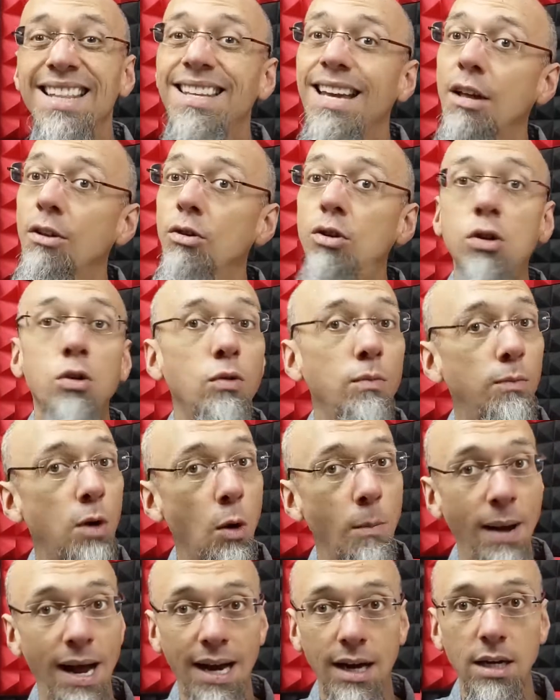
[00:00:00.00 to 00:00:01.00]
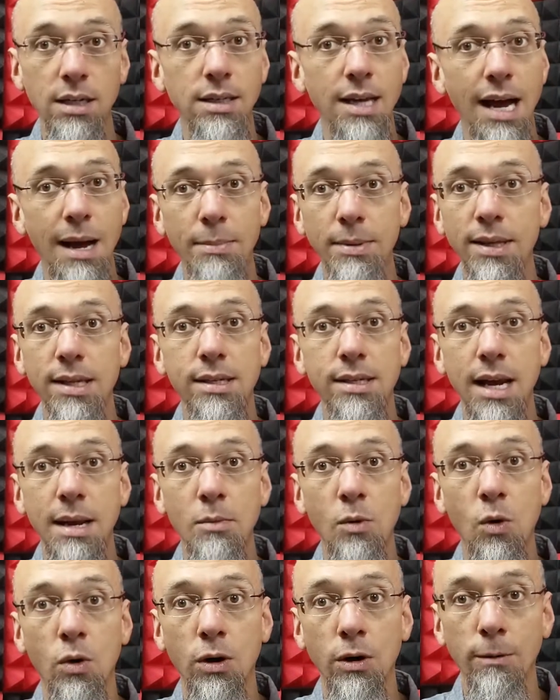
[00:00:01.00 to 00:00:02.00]
The other 2 go back on top in the
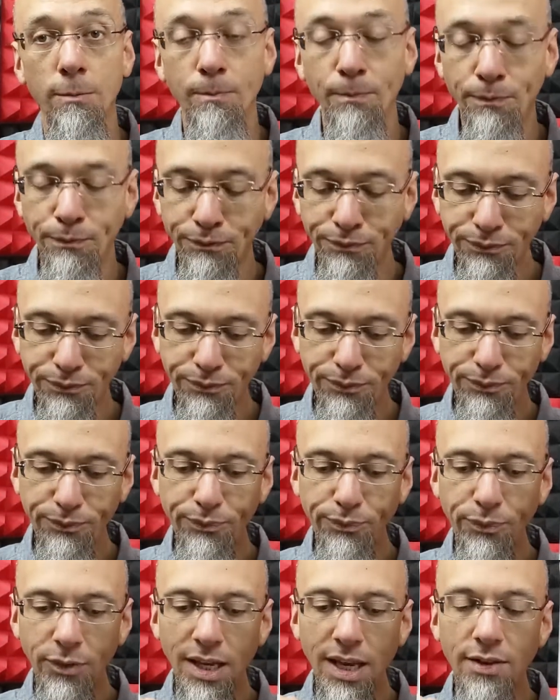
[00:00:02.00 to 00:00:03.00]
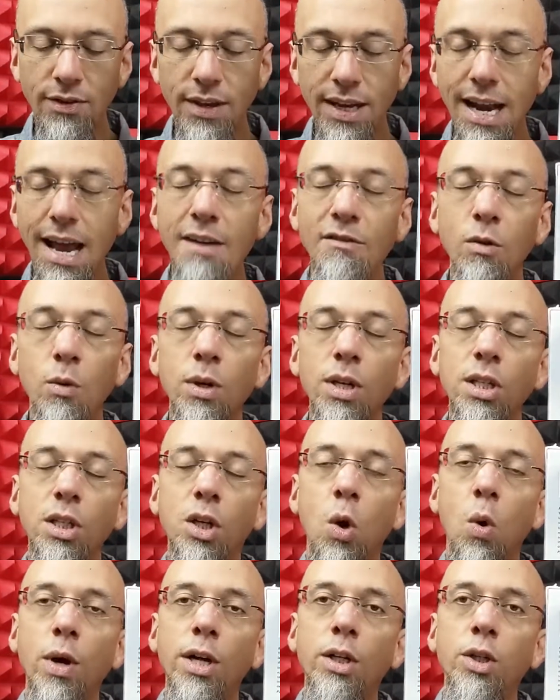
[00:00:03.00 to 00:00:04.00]
same order. Then everyone is
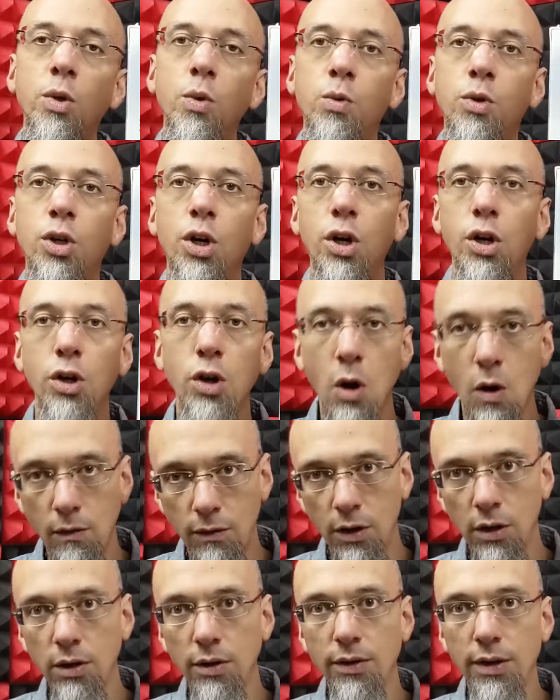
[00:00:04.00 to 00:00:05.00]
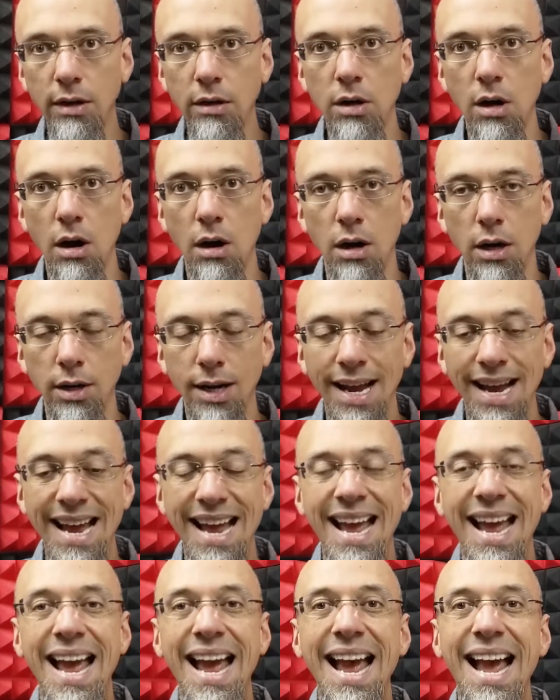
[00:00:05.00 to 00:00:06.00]
going to turn over their card,
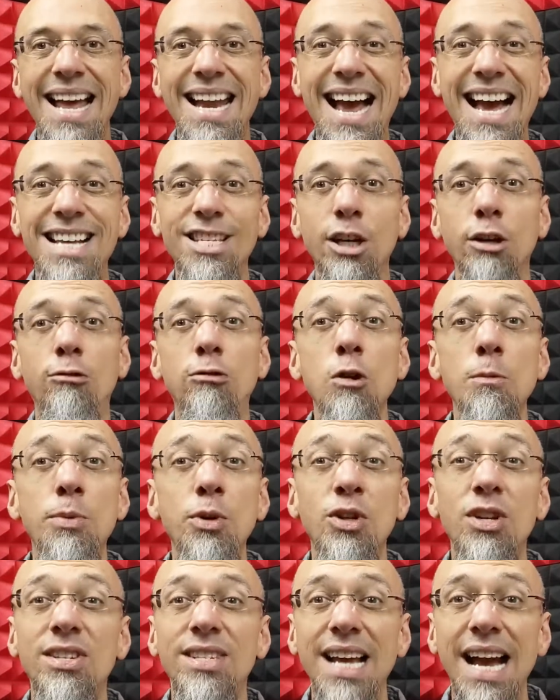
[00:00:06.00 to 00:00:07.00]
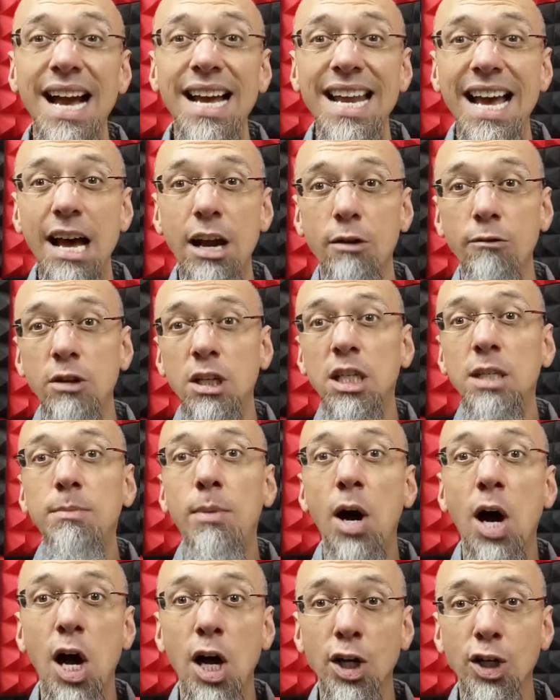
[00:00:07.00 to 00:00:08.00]
and as a group you decide how to
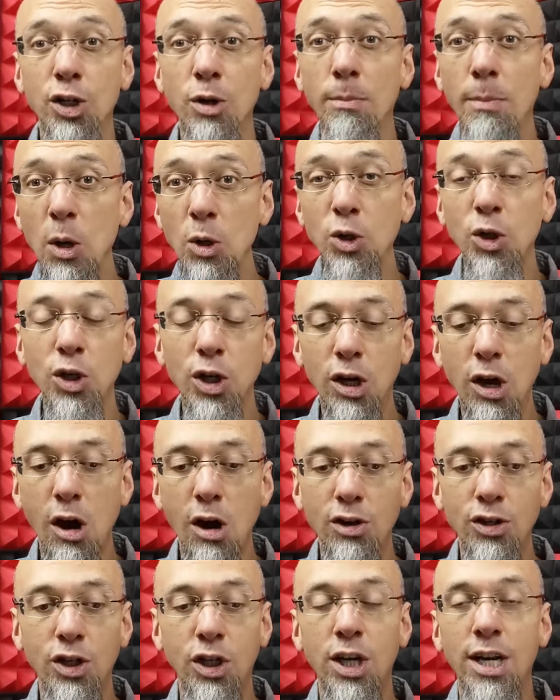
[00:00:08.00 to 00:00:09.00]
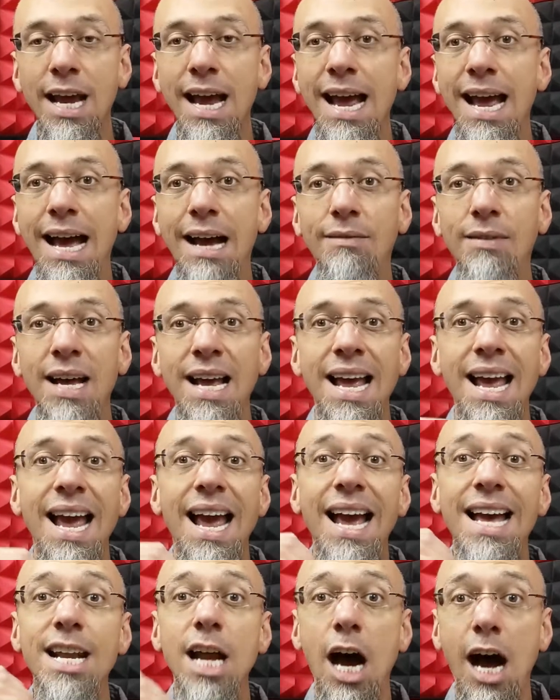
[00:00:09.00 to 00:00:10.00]
respond. So most of the cards are going to have
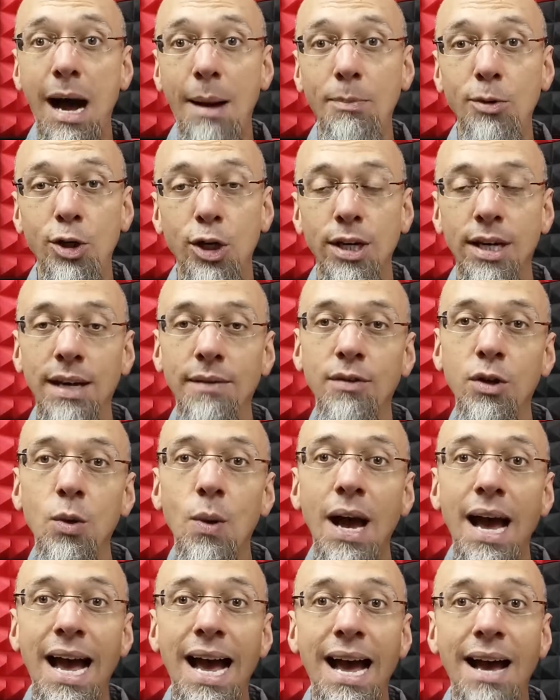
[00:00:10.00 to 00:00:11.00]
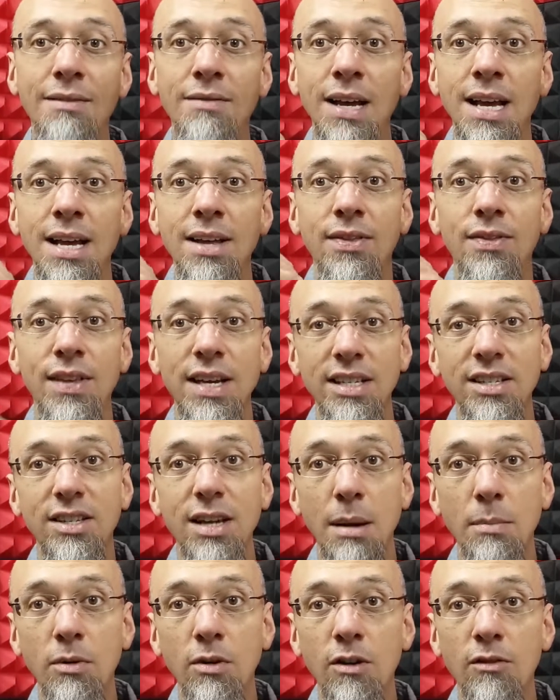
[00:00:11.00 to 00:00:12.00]
an option. If you have this
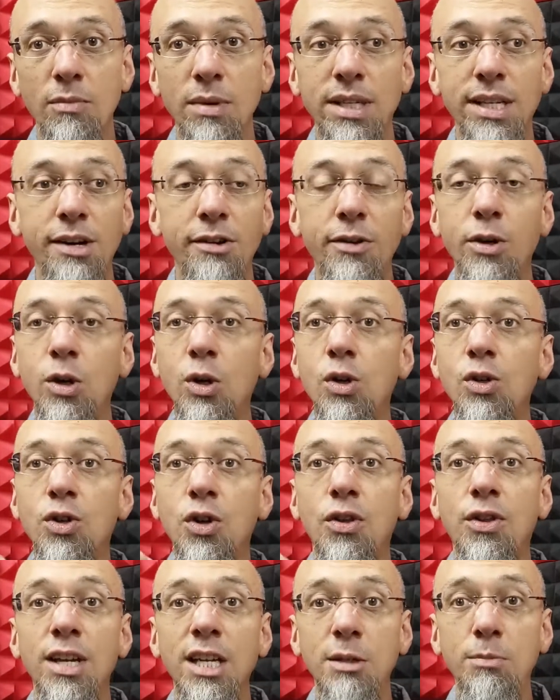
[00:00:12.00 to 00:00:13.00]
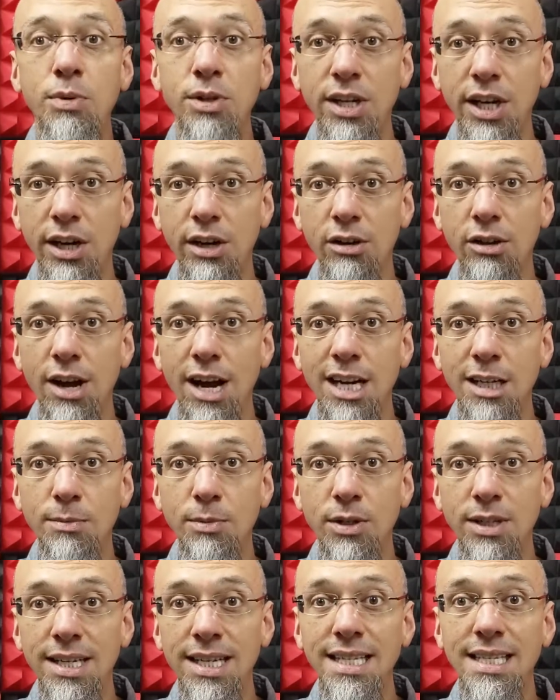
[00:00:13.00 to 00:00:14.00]
number of materials or these particular
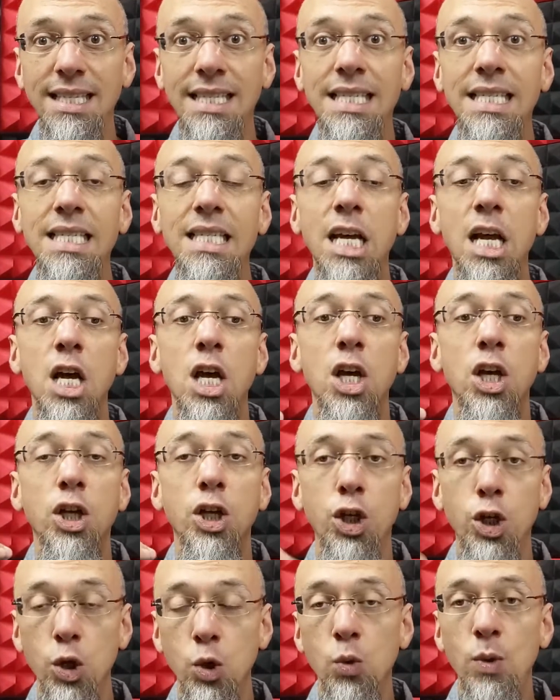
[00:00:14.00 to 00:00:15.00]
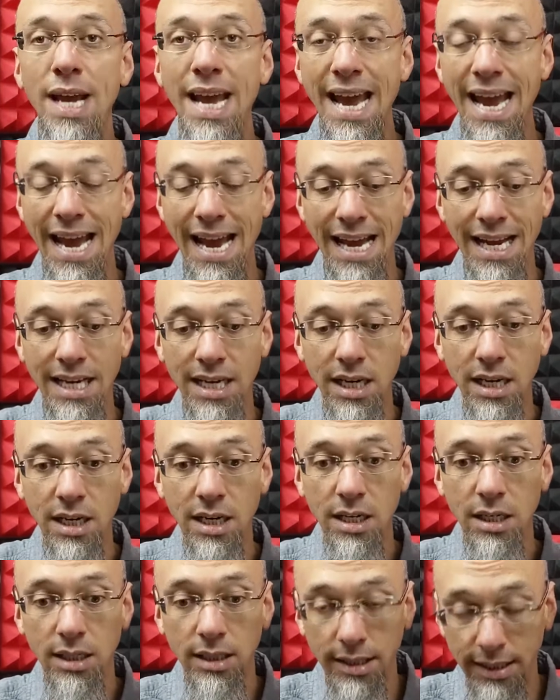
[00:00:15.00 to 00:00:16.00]
expertises, you can
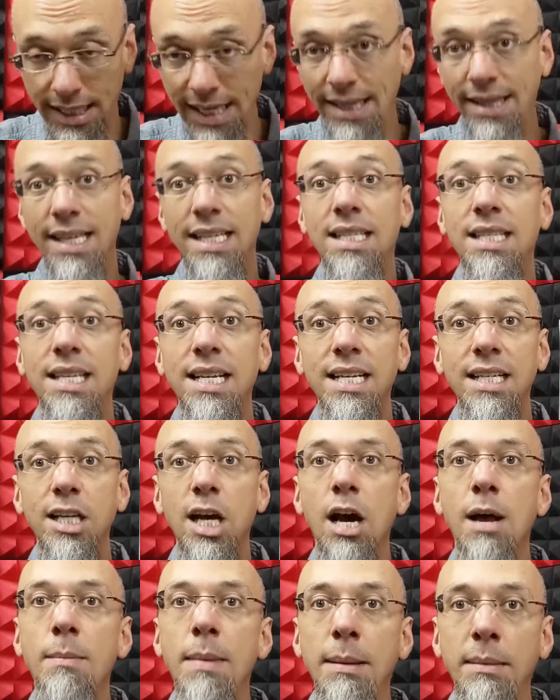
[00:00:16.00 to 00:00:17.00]
get this thing done.